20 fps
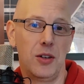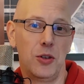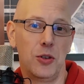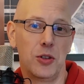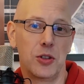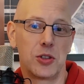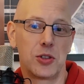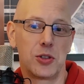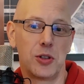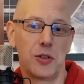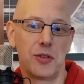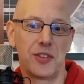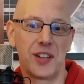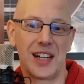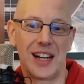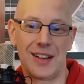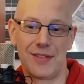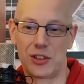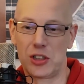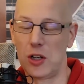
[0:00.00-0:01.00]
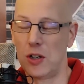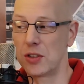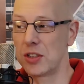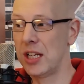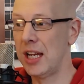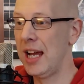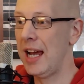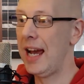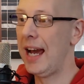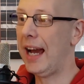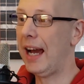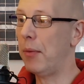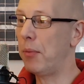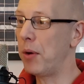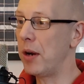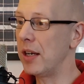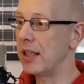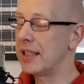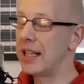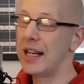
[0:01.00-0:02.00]
other stuff that I've got.
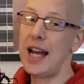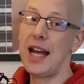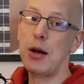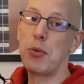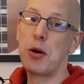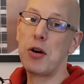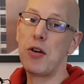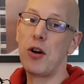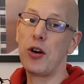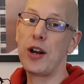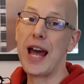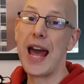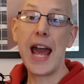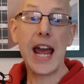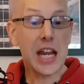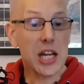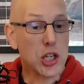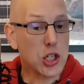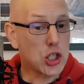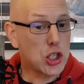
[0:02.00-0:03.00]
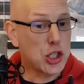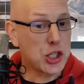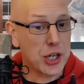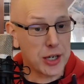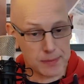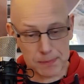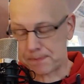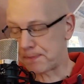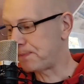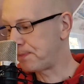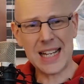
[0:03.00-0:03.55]
And today we're on H.